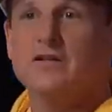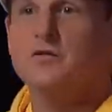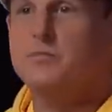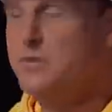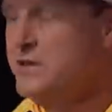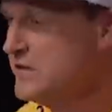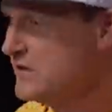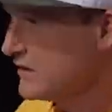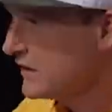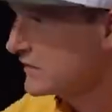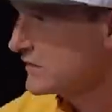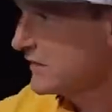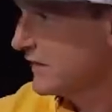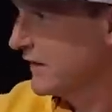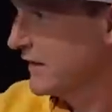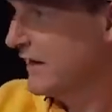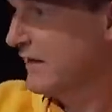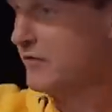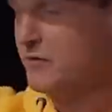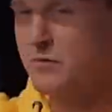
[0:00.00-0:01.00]
you'd be just
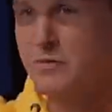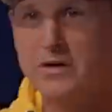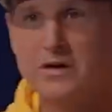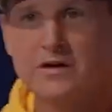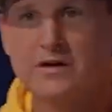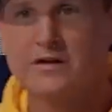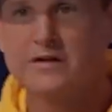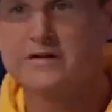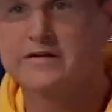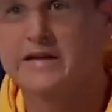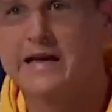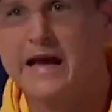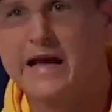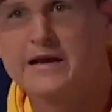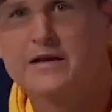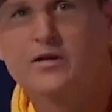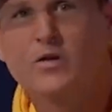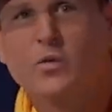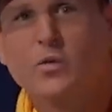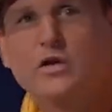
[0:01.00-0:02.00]
like everybody in this
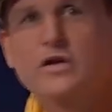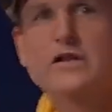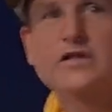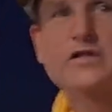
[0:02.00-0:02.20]
category,